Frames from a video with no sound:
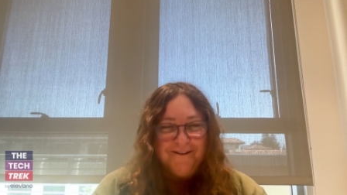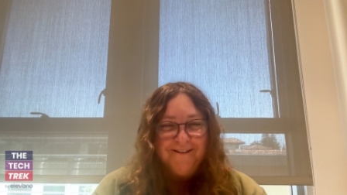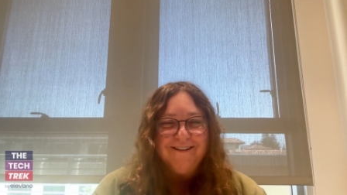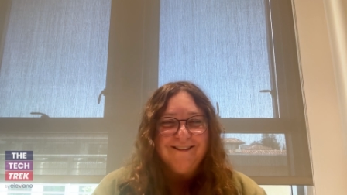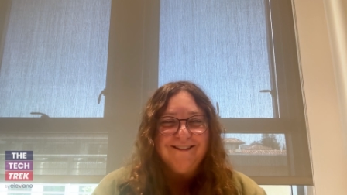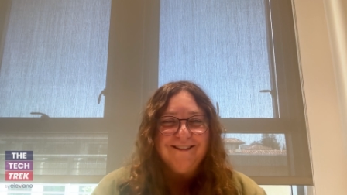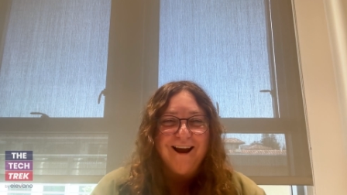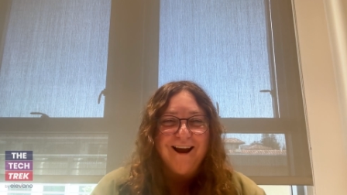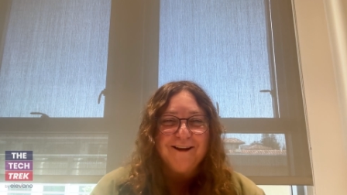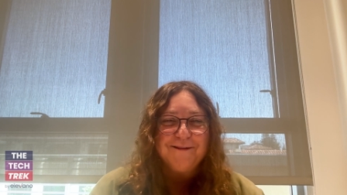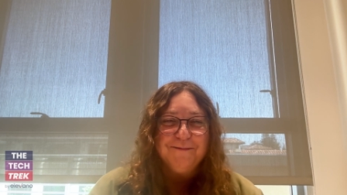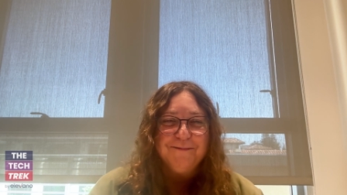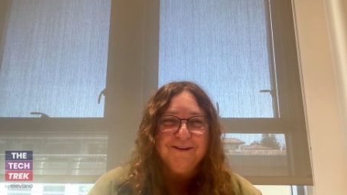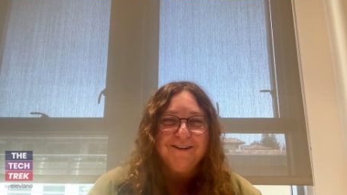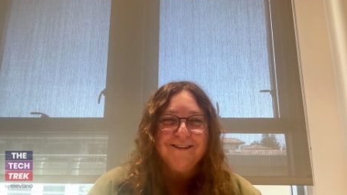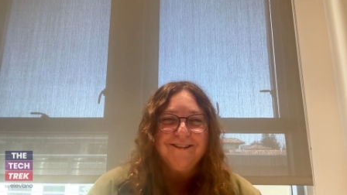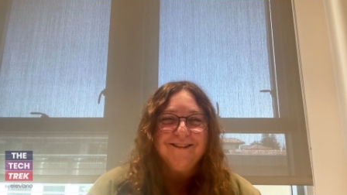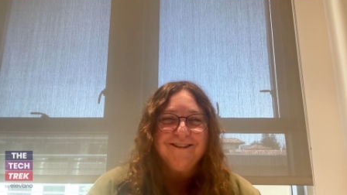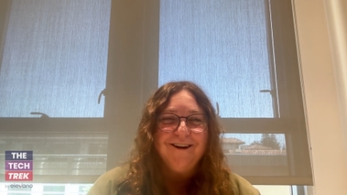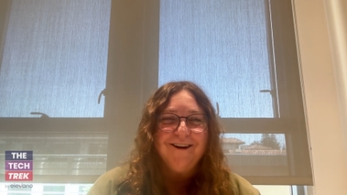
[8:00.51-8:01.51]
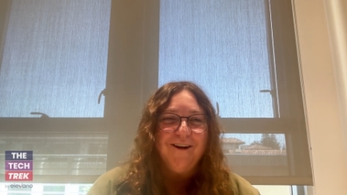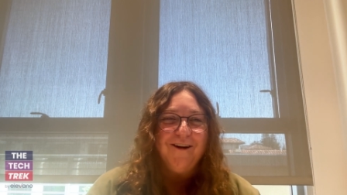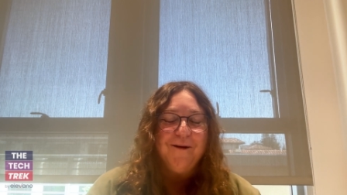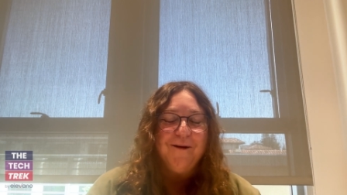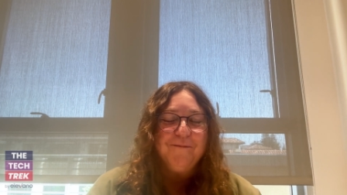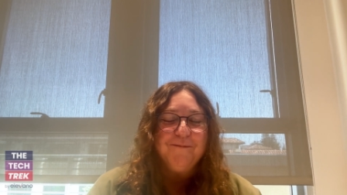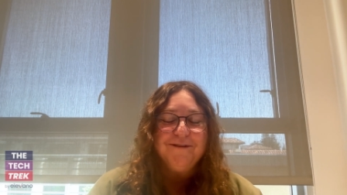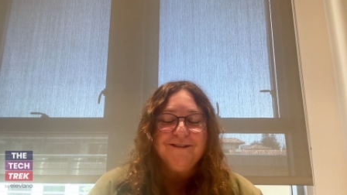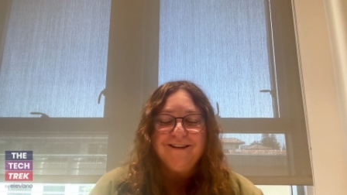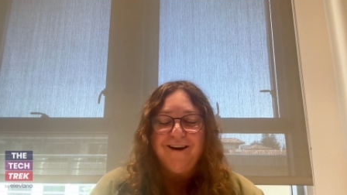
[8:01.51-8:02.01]
textbook
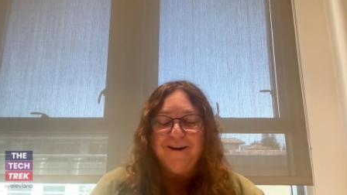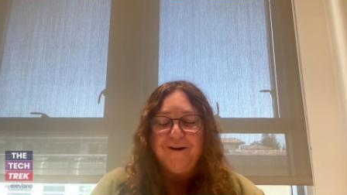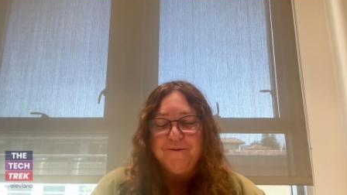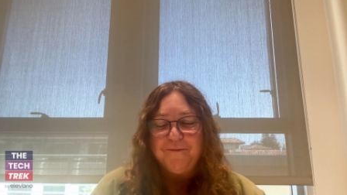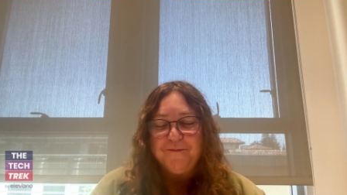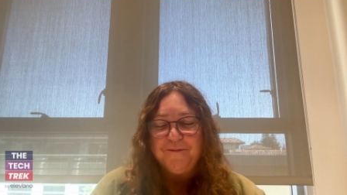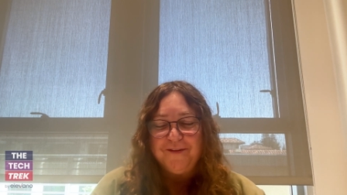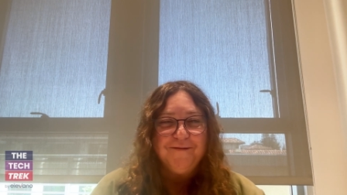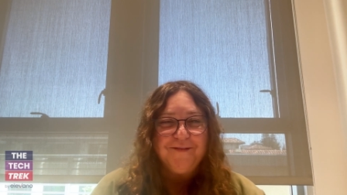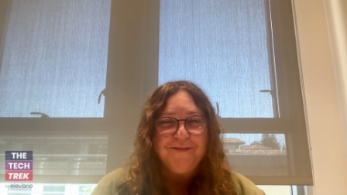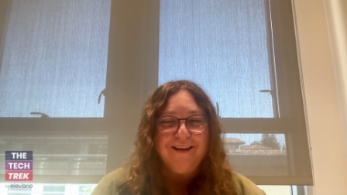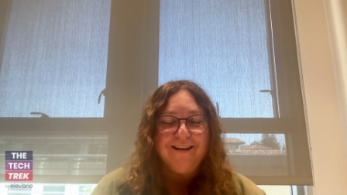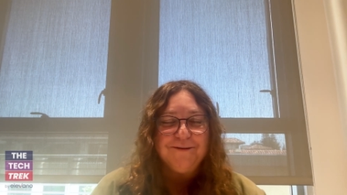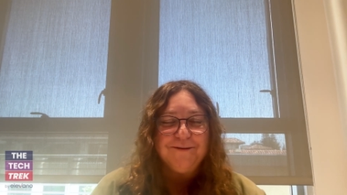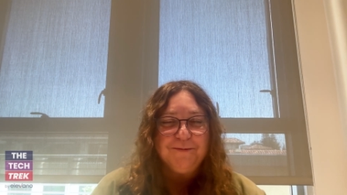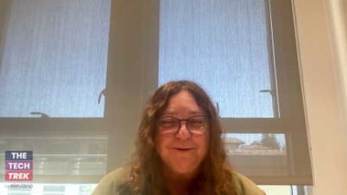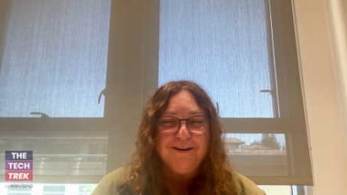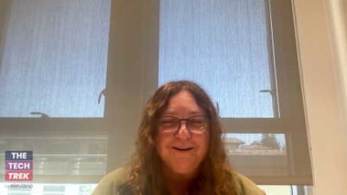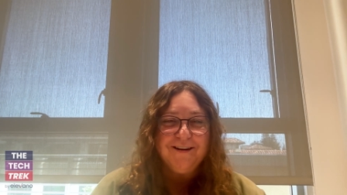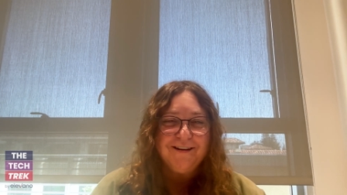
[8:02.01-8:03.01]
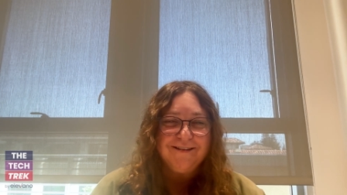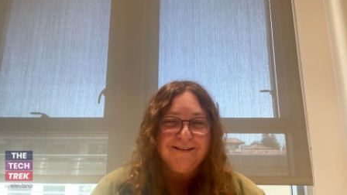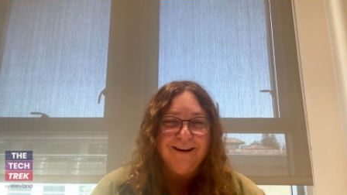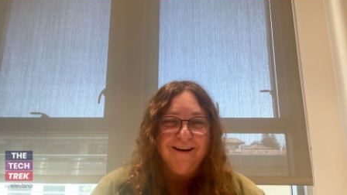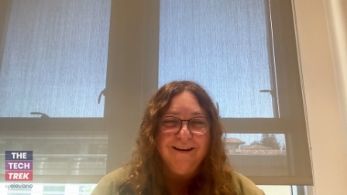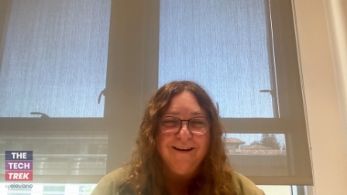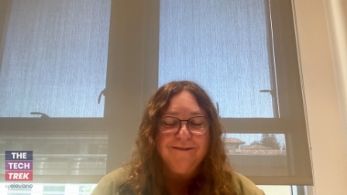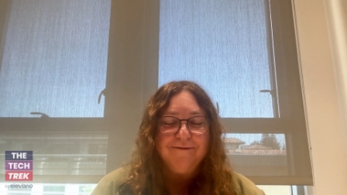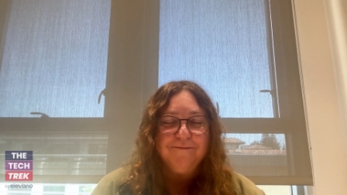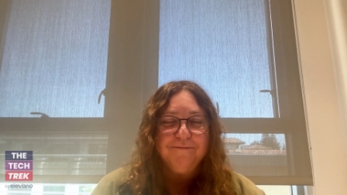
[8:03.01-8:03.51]
startup. So that's pretty
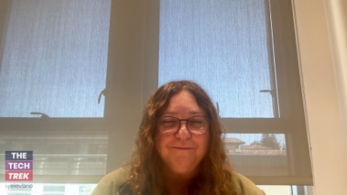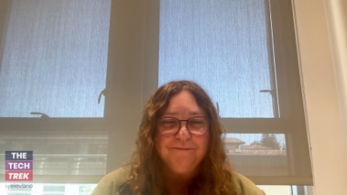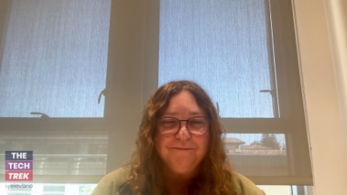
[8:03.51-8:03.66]
exciting.